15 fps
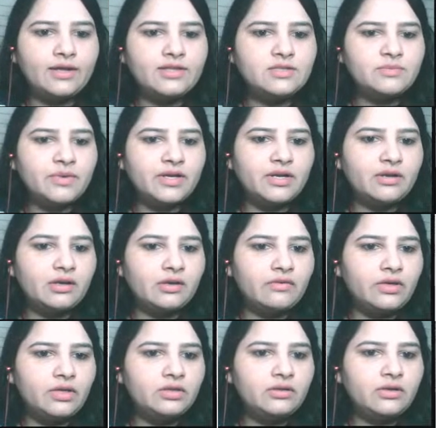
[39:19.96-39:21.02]
It's better
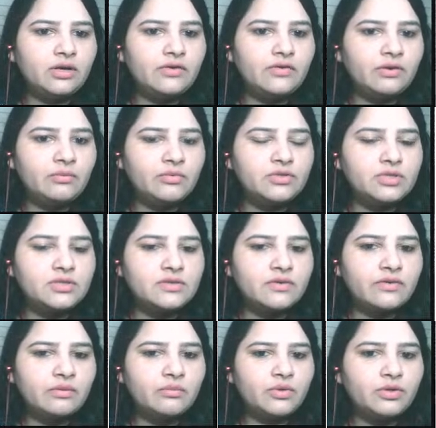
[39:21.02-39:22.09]
give either agreement,
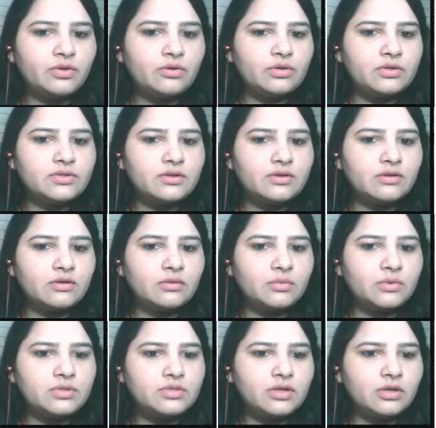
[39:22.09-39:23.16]
disagreement, or
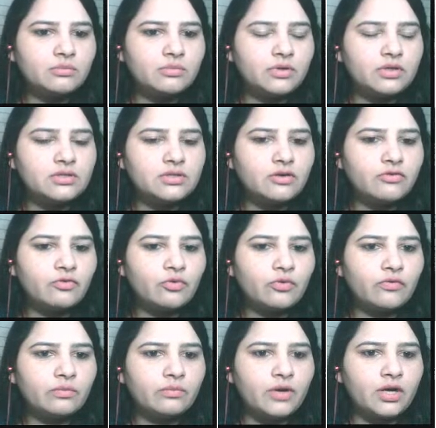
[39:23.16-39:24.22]
disagreement statement instead of
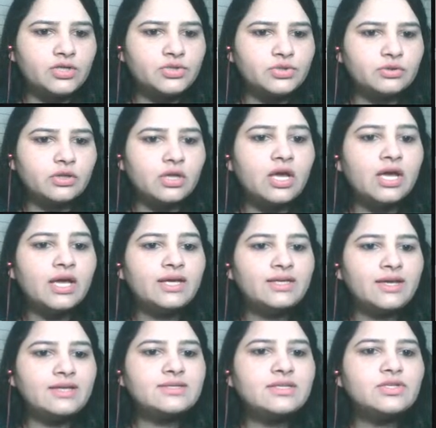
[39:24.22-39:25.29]
going with partial.
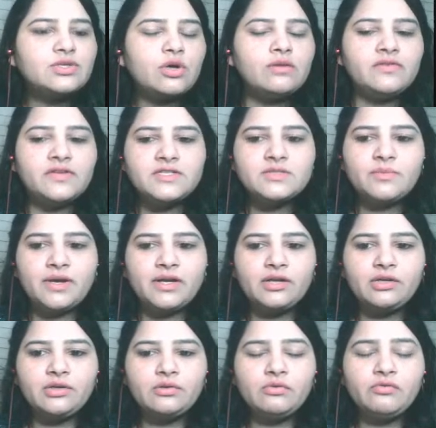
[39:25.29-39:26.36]
Yes, it's always
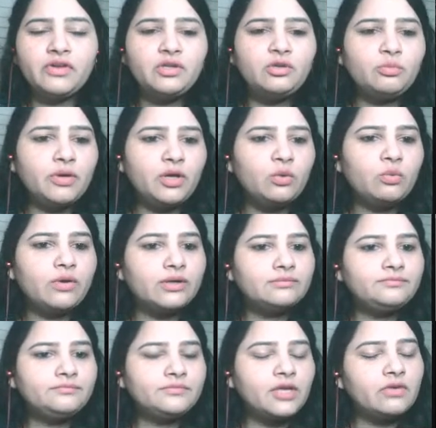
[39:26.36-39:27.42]
better. When you pick
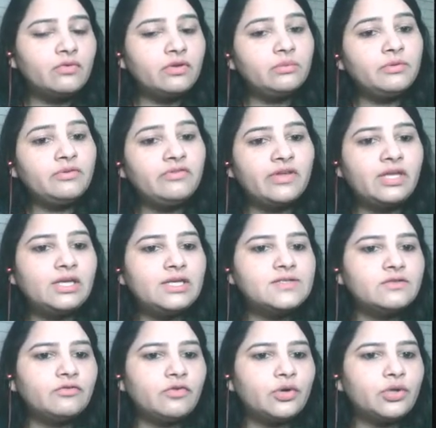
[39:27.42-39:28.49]
one, it will be very
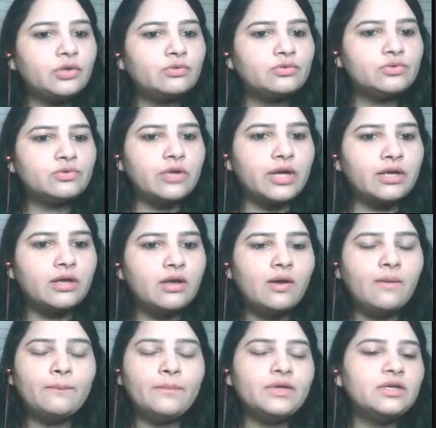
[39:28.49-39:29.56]
easy for you to write
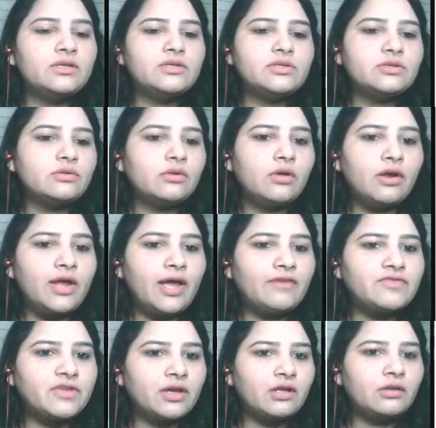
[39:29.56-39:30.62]
because you do not
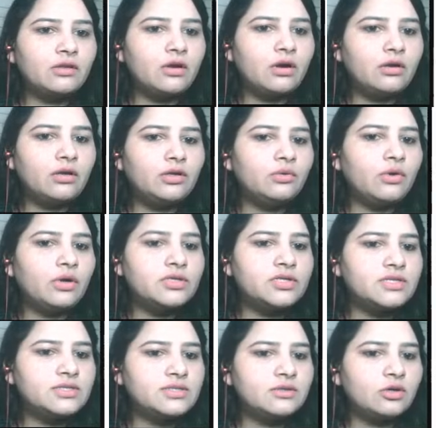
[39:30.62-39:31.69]
have second thought. You are
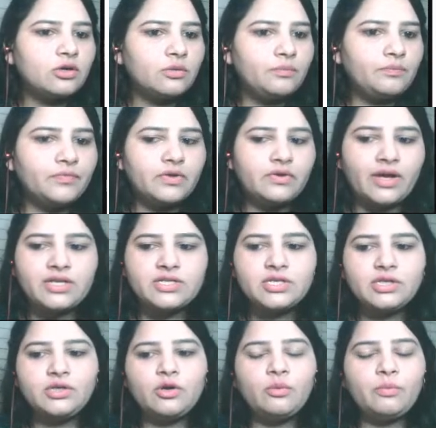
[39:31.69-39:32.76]
just
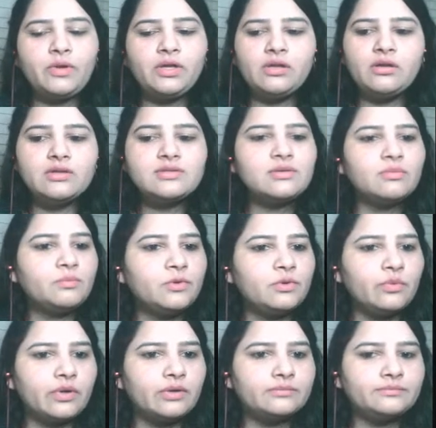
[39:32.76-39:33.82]
writing your opinion in a
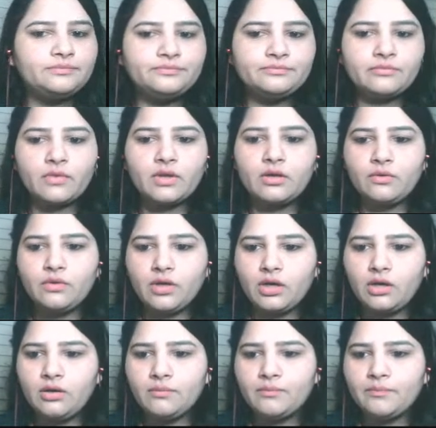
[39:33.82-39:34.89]
simple way.
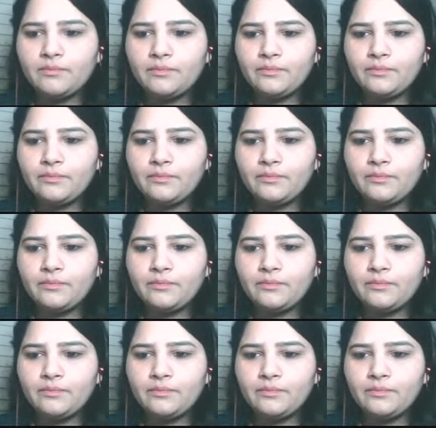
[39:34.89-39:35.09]
Okay.